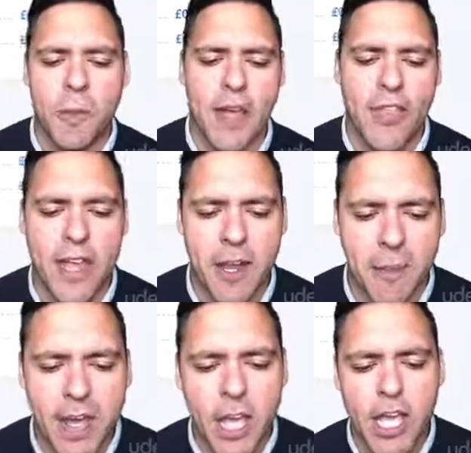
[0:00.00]
about that in a
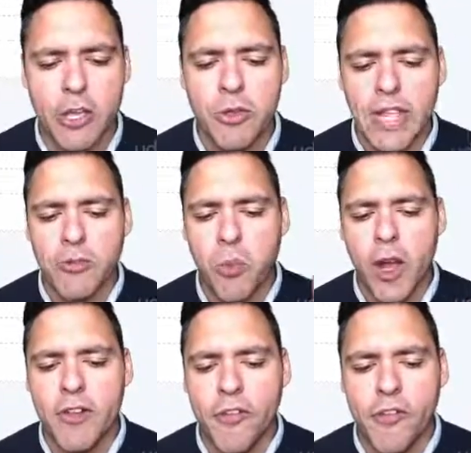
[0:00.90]
bit. You need
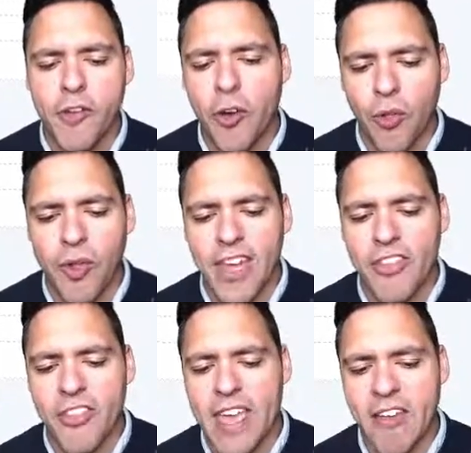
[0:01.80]
one full
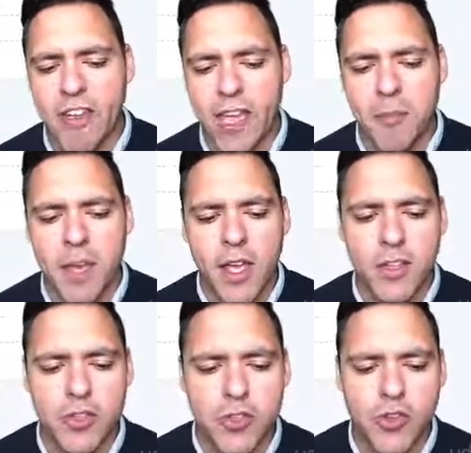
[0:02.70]
Ethereum
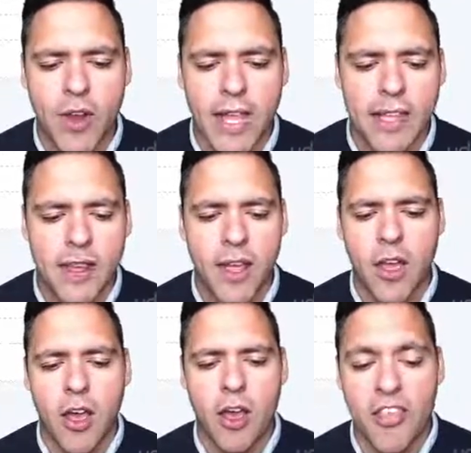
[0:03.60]
to trade
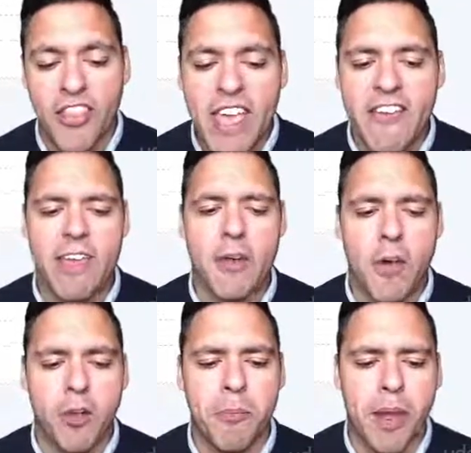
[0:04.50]

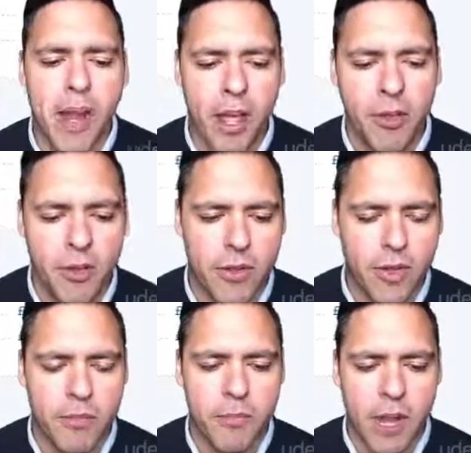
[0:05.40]
Ethereum on
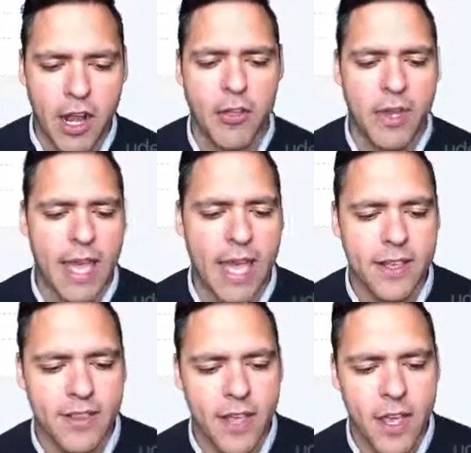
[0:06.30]

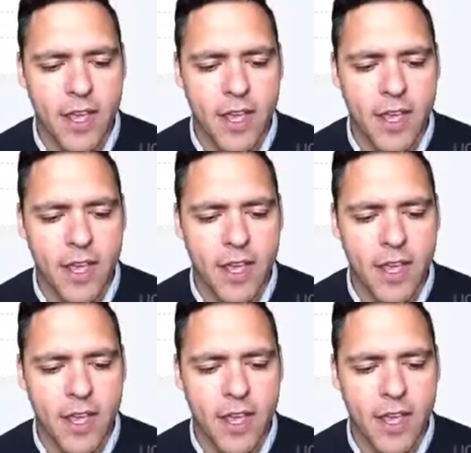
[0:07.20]
Poloniex.